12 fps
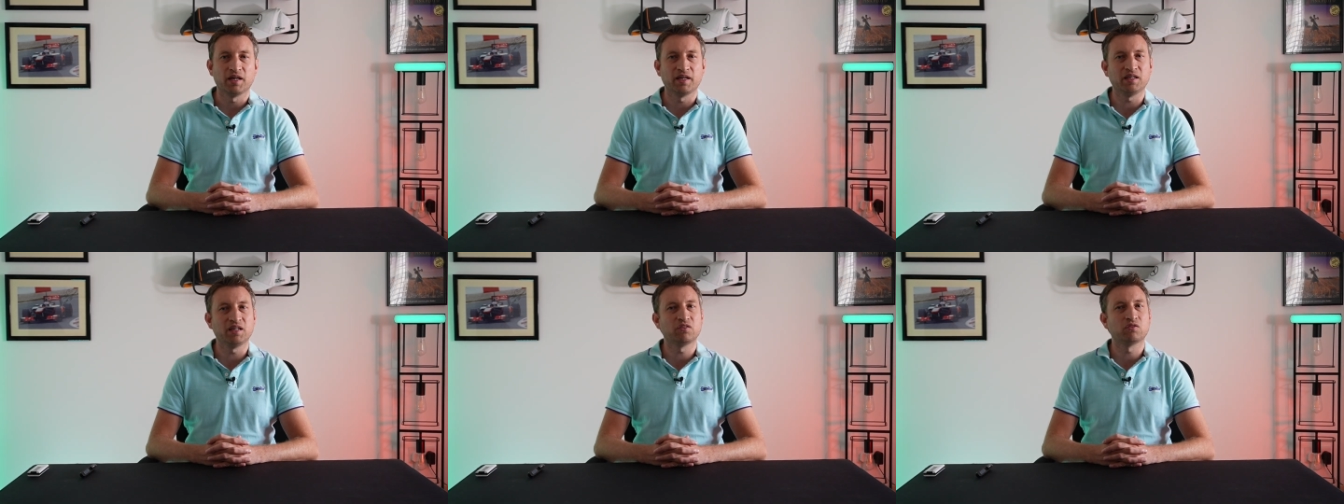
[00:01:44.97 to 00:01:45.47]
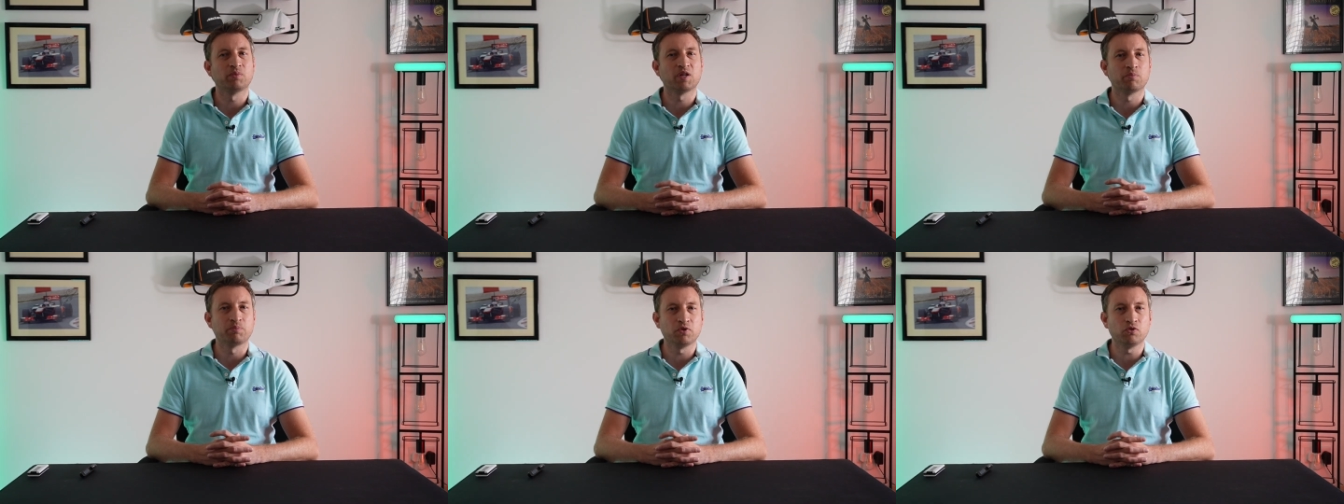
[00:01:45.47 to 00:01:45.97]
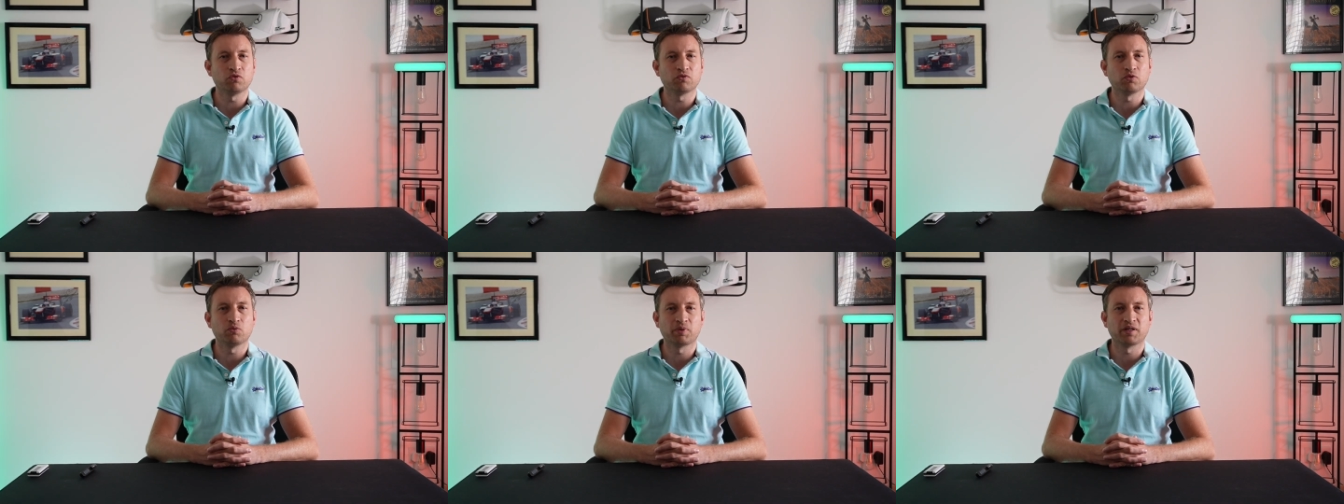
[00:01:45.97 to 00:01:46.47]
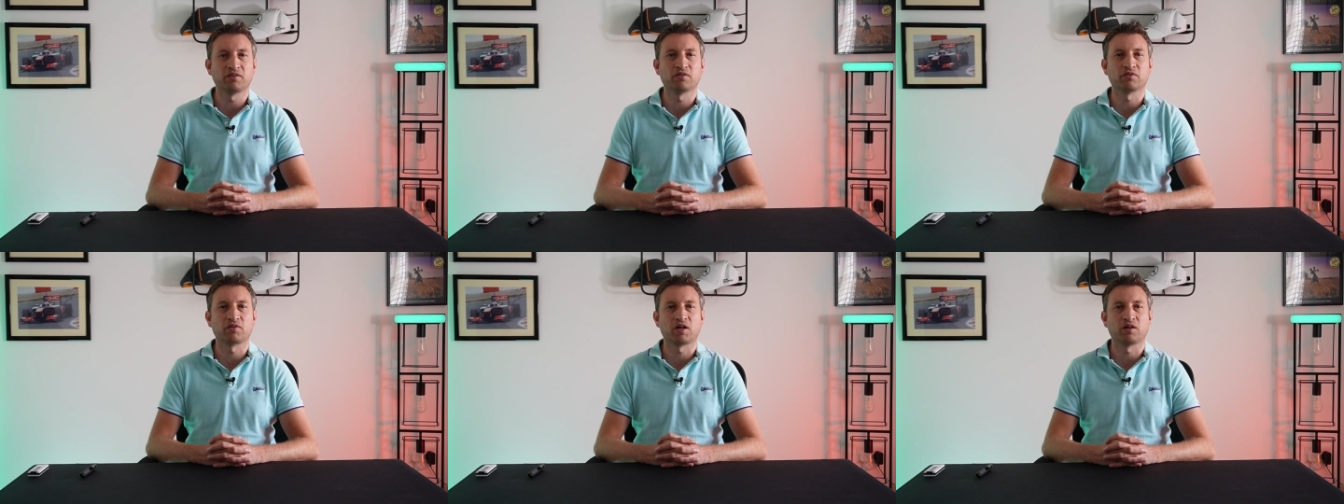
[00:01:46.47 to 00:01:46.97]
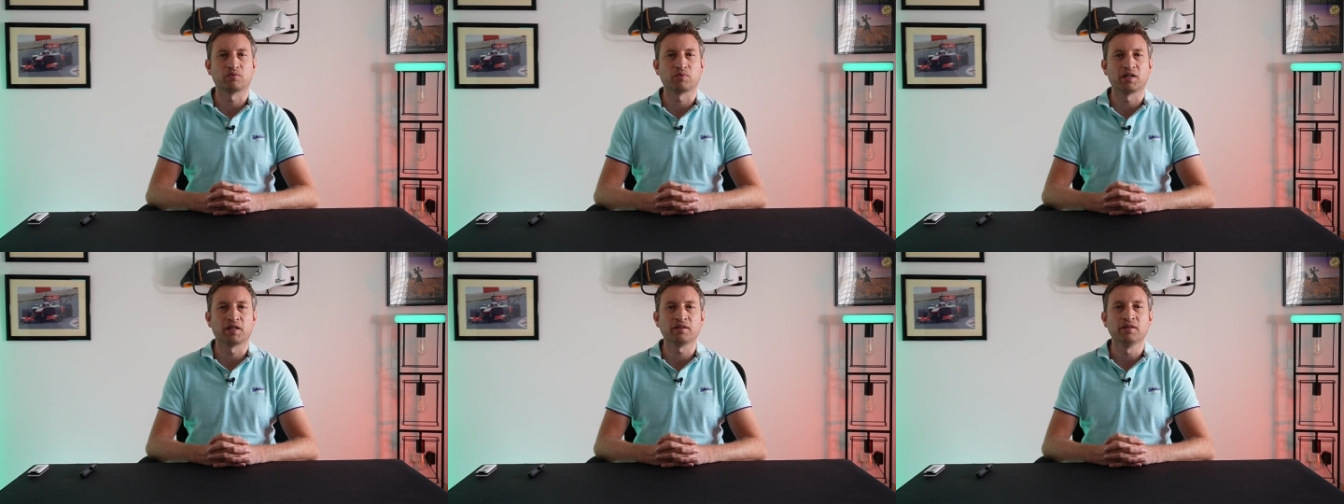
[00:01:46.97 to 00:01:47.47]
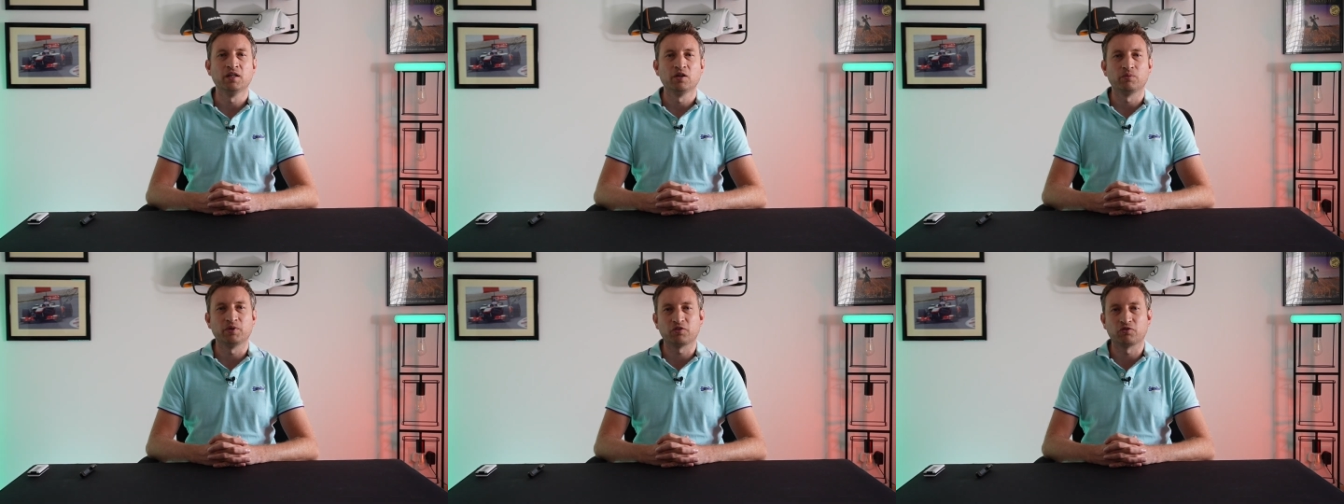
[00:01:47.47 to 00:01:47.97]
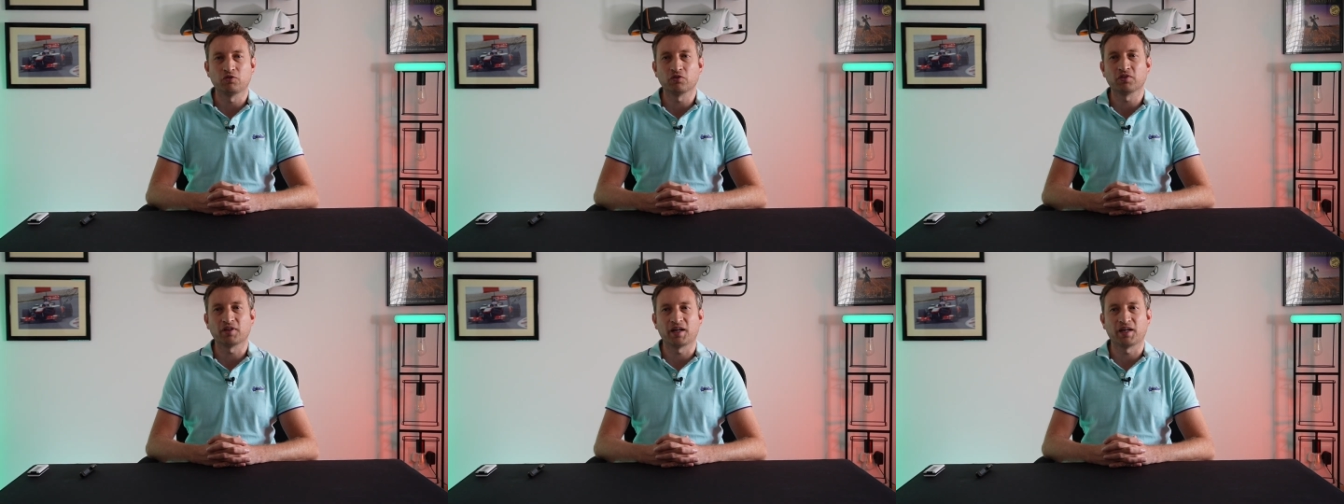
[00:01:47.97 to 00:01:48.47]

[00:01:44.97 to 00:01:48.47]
It needs to be a beautiful piece of hardware which doesn't